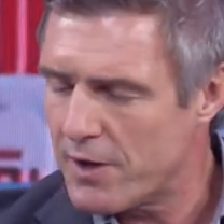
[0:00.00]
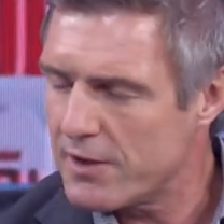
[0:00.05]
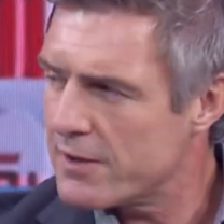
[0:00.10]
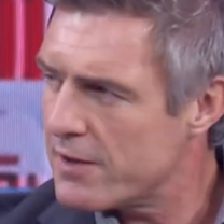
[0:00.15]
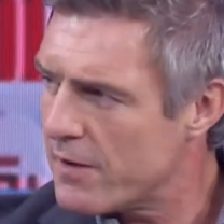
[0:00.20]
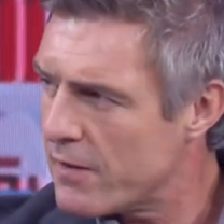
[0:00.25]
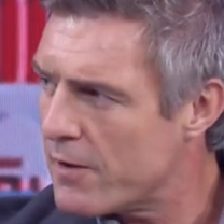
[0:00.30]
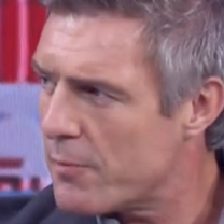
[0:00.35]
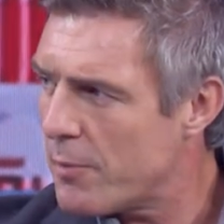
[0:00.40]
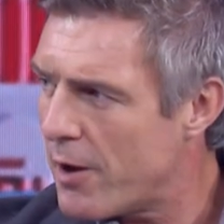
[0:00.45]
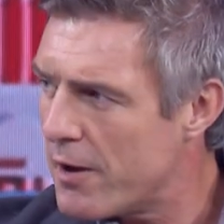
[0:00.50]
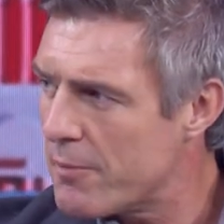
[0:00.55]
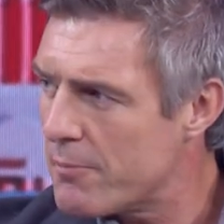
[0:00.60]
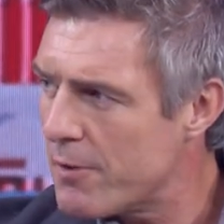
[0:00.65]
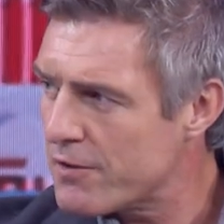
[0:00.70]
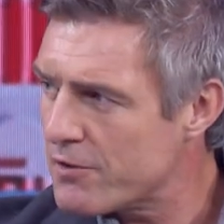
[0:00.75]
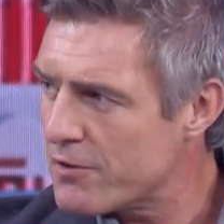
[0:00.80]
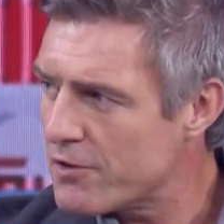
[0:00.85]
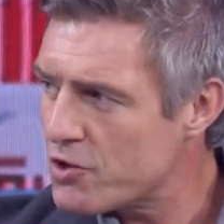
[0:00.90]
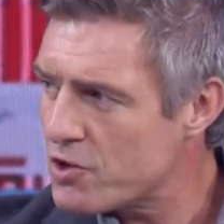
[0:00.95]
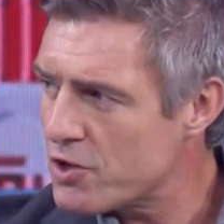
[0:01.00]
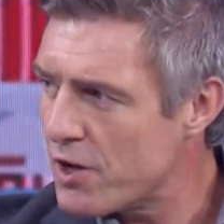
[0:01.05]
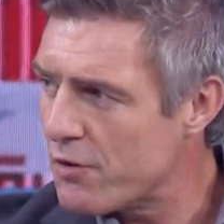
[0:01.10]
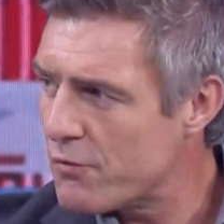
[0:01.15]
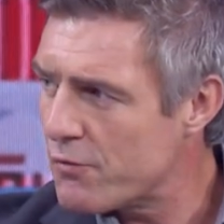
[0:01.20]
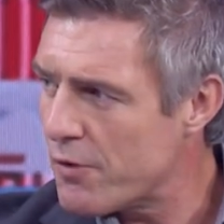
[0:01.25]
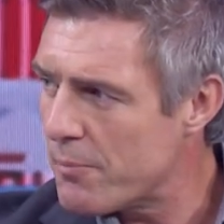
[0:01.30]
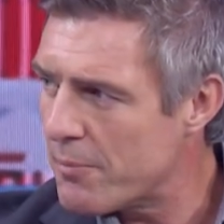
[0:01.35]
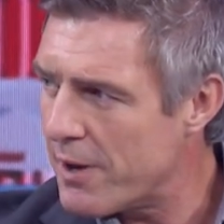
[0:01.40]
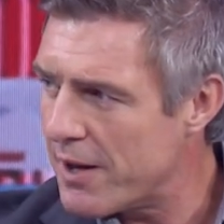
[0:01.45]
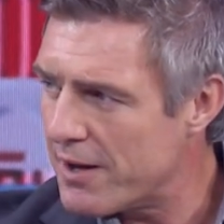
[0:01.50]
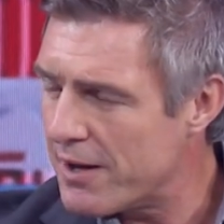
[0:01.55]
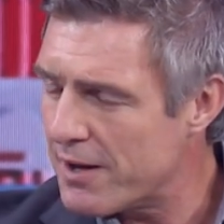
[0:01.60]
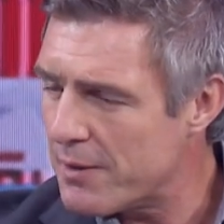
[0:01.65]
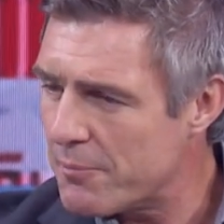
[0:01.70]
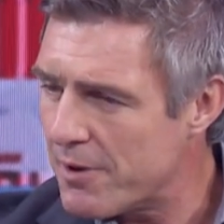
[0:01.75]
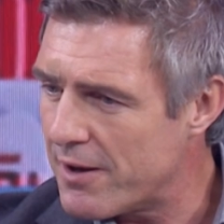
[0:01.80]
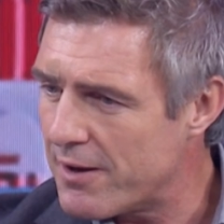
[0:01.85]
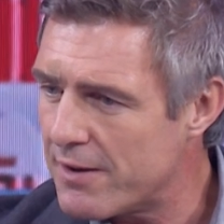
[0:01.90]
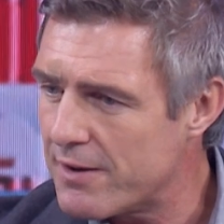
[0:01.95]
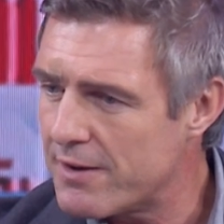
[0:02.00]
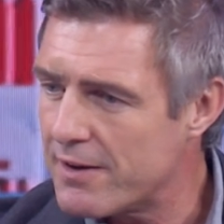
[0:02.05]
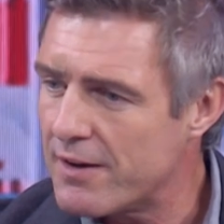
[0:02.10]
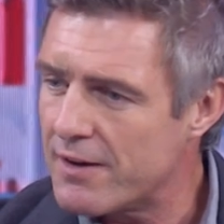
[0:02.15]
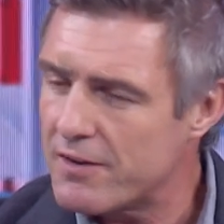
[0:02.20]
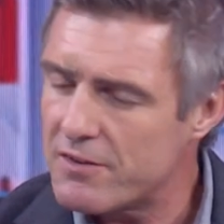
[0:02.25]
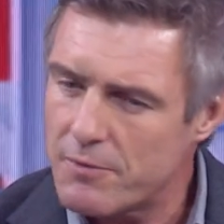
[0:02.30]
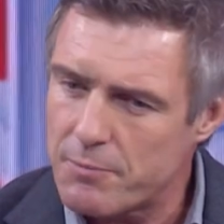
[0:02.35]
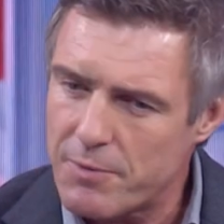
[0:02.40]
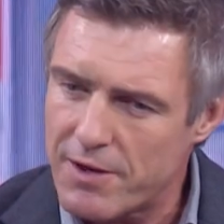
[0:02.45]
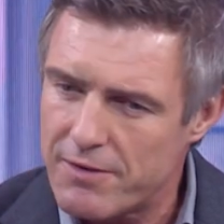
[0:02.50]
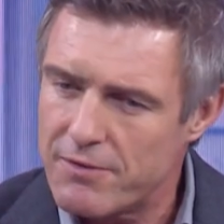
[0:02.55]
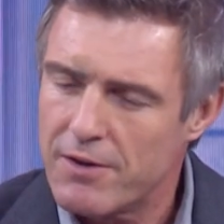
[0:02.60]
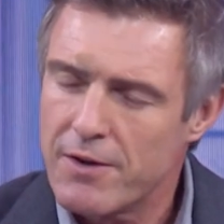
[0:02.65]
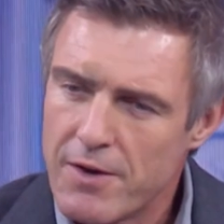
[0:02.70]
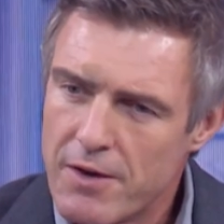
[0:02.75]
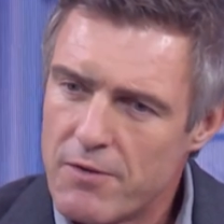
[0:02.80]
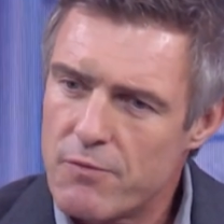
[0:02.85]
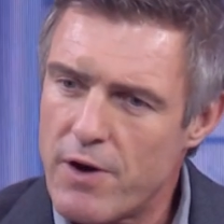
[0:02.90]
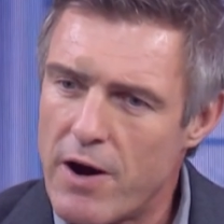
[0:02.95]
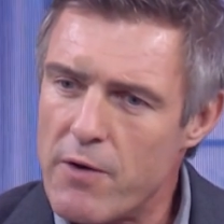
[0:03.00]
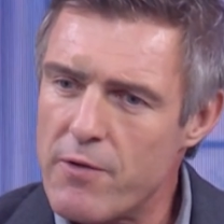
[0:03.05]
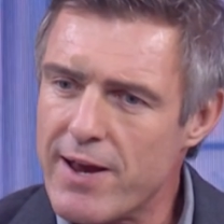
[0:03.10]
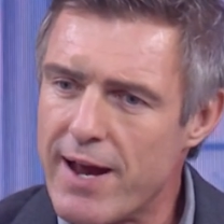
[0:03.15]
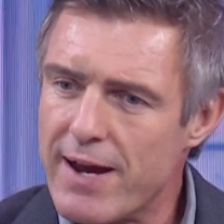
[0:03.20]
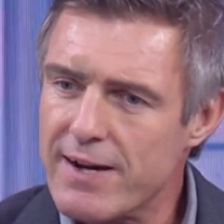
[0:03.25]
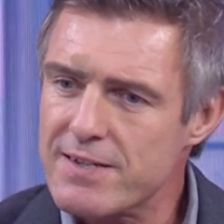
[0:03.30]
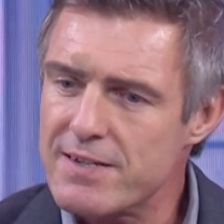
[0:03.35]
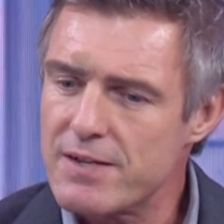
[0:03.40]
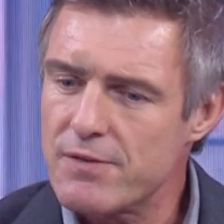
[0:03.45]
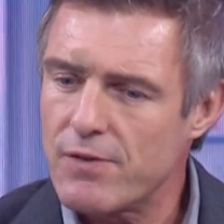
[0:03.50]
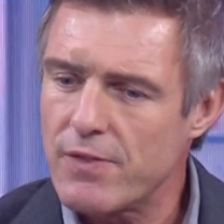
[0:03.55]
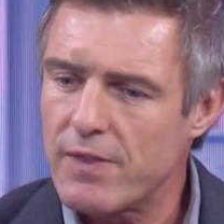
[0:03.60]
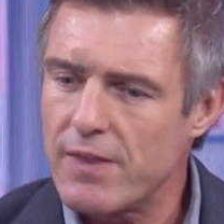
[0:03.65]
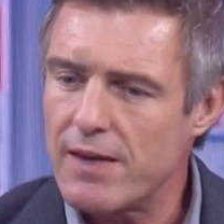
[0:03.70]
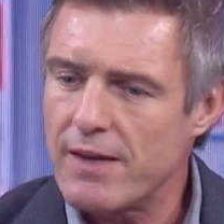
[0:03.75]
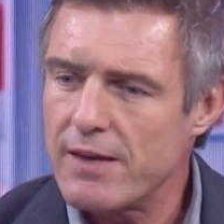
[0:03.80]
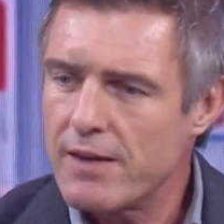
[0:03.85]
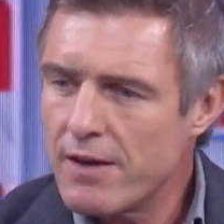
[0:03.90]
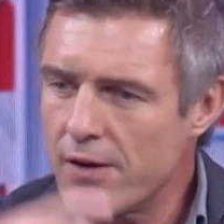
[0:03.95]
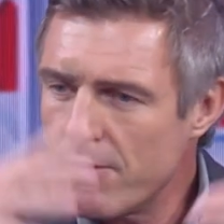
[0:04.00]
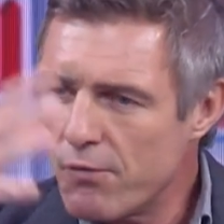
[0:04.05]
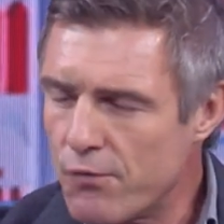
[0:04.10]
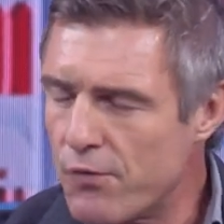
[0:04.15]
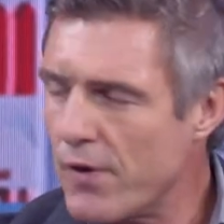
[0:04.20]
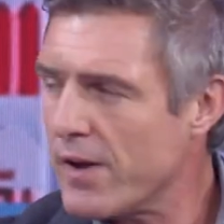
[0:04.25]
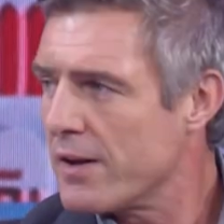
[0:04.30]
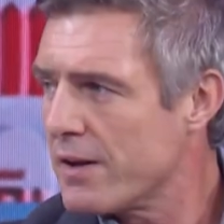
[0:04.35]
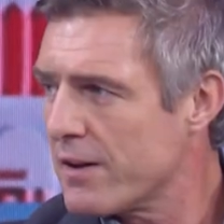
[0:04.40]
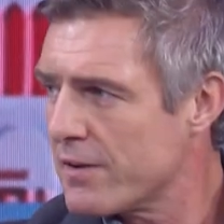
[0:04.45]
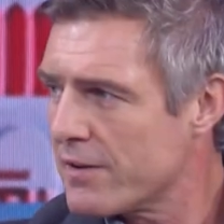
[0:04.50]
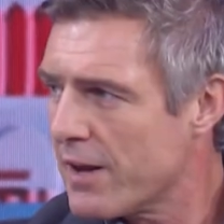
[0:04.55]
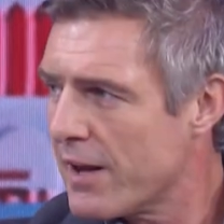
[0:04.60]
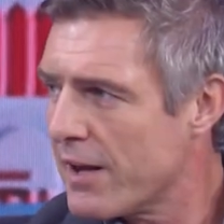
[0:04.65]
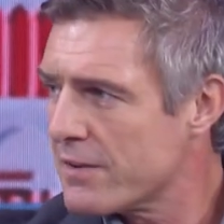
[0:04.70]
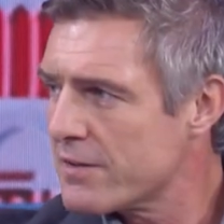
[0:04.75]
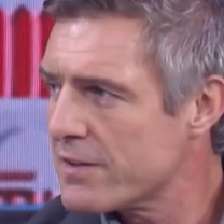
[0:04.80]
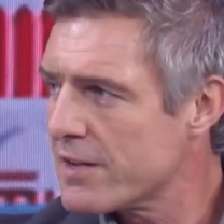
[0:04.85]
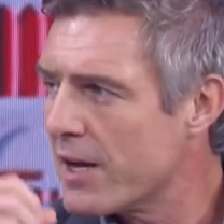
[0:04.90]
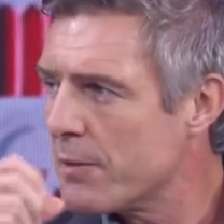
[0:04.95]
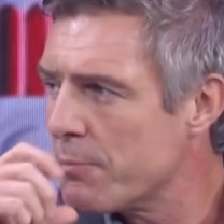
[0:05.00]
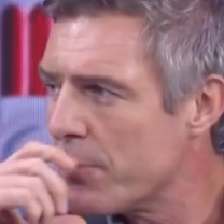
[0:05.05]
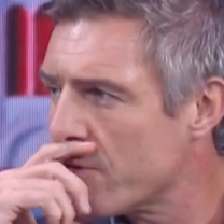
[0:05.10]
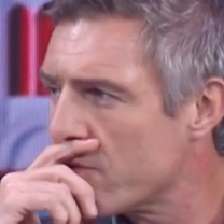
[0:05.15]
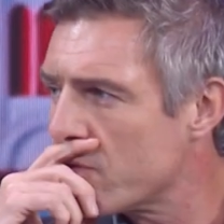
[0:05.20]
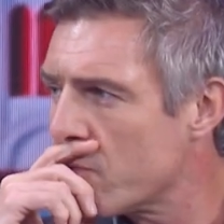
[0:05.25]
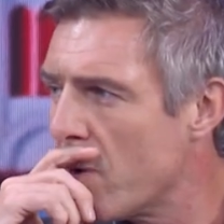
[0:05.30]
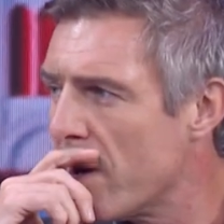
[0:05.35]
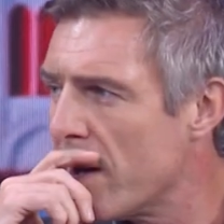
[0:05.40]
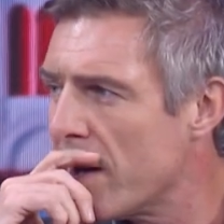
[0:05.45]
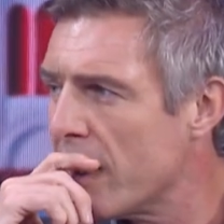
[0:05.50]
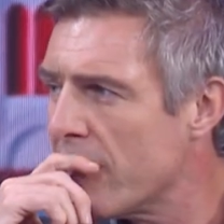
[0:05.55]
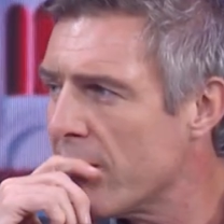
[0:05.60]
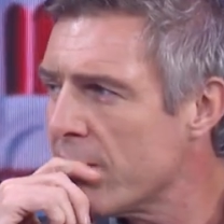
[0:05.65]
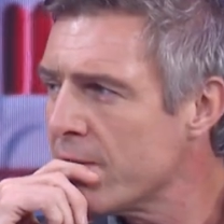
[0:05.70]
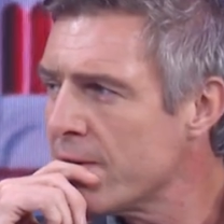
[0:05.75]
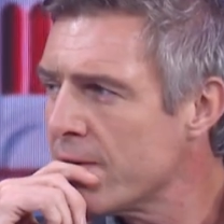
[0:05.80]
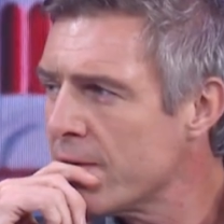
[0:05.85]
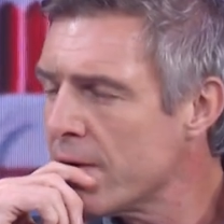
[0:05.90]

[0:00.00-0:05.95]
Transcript: You did the Dubai Muscle Show for many years. You've been very active in the fitness landscape as well.